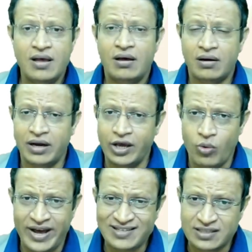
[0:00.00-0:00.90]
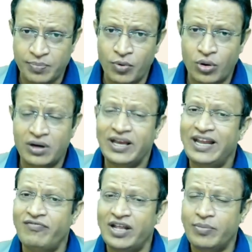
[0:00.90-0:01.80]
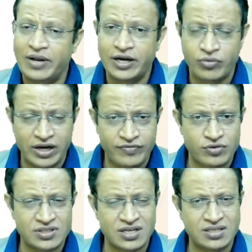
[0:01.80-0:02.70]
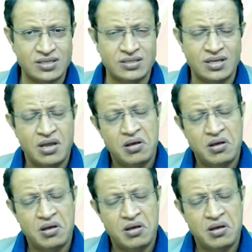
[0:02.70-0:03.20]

requires support, invariably 24 sessions